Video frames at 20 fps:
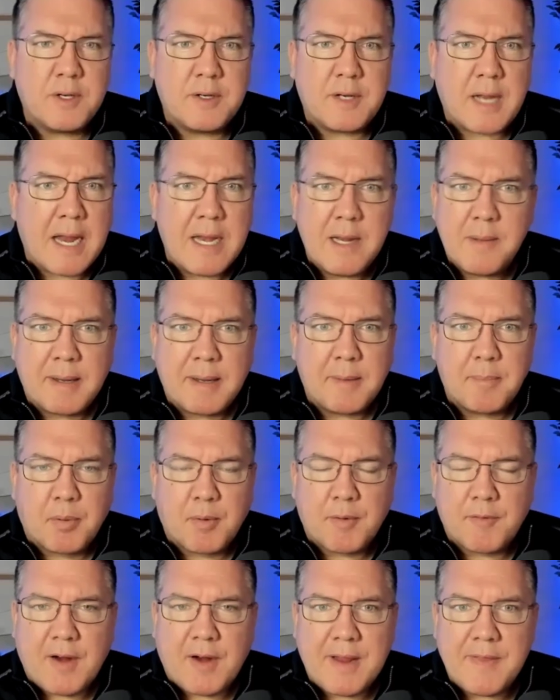did anybody
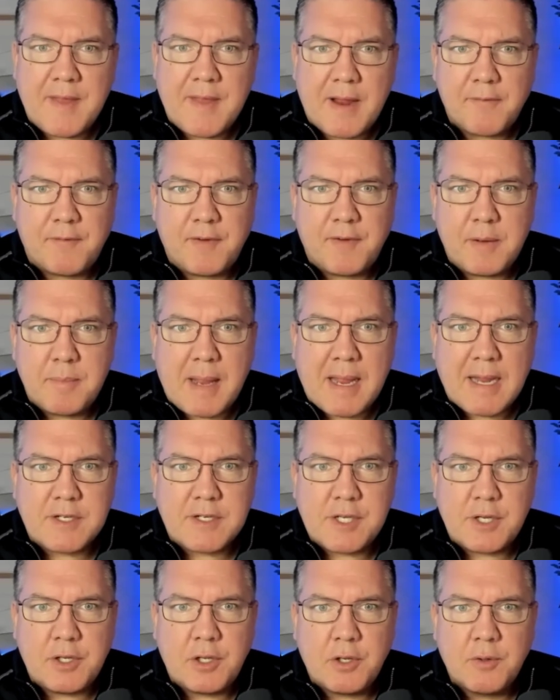provide that feedback
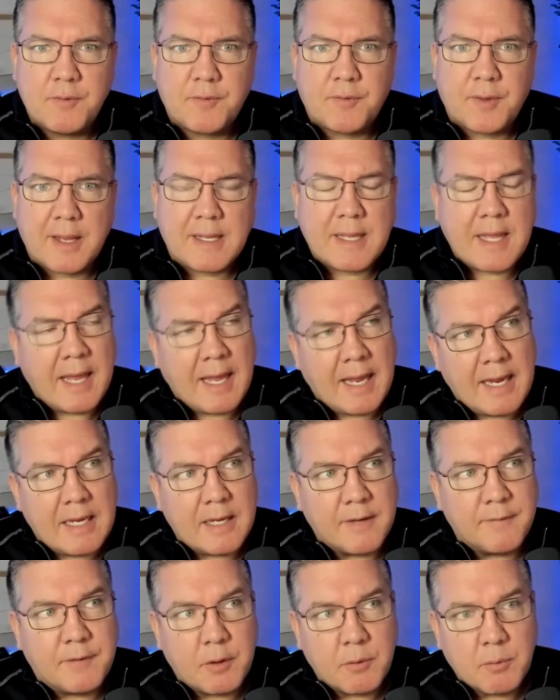to you of like hey
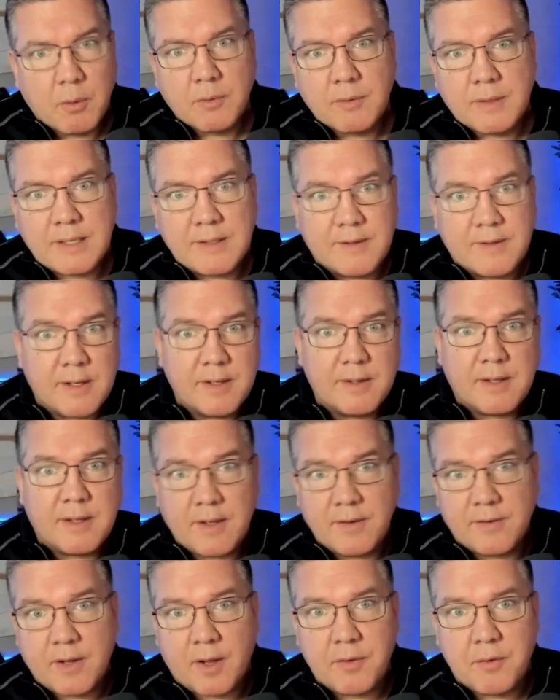if you only did
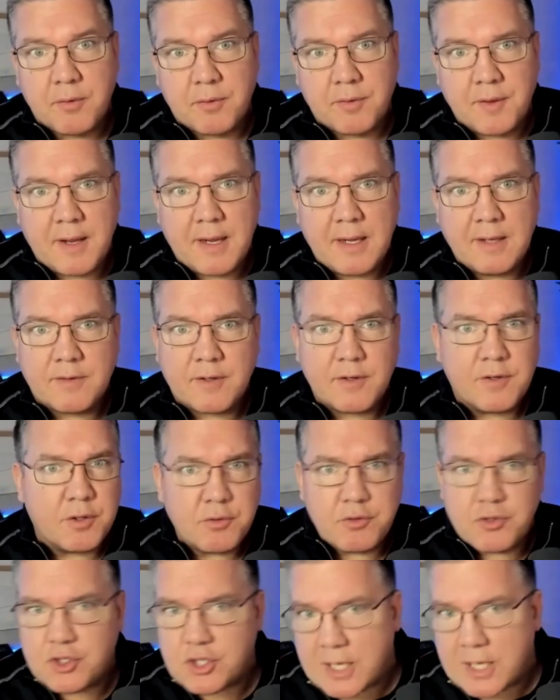these other things did
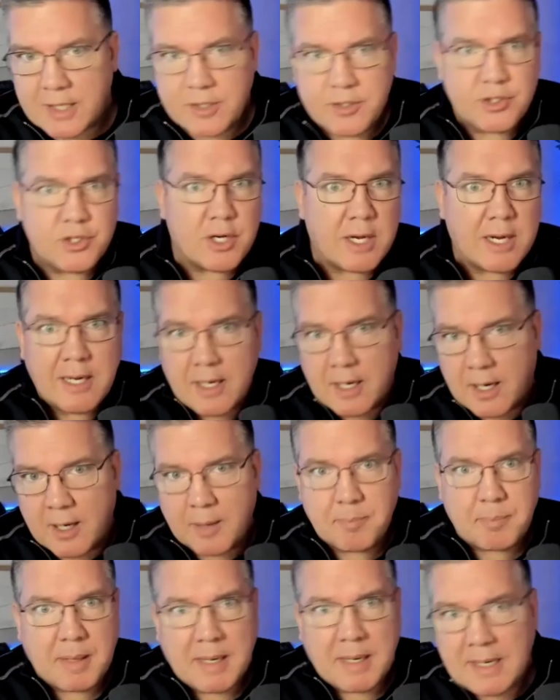you change
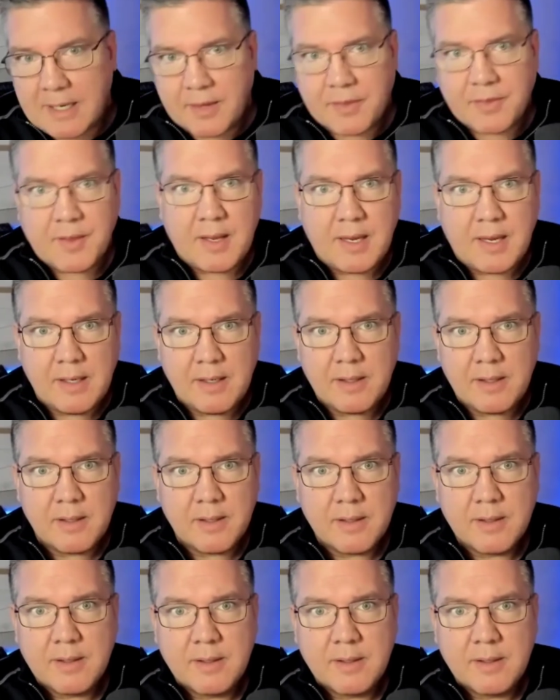up anything